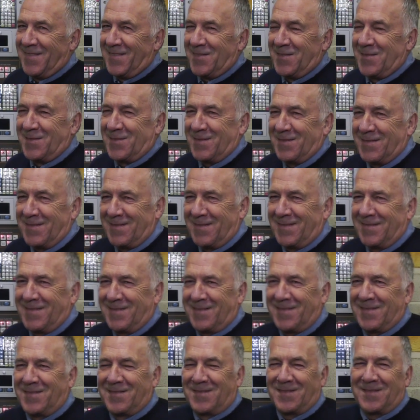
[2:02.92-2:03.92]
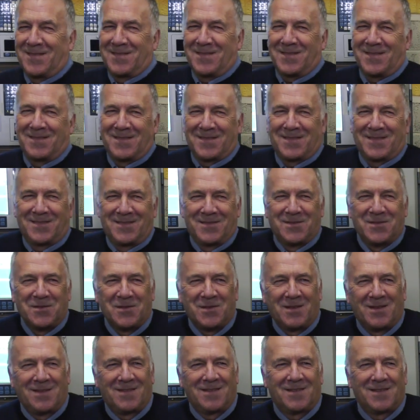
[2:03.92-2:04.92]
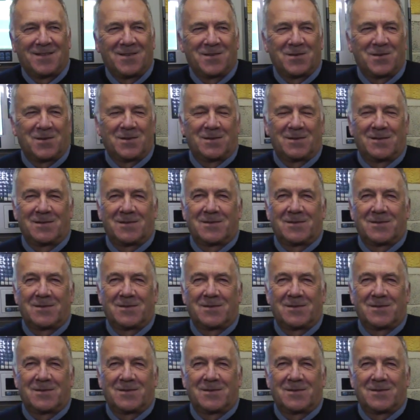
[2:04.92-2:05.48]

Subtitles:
(not speaking)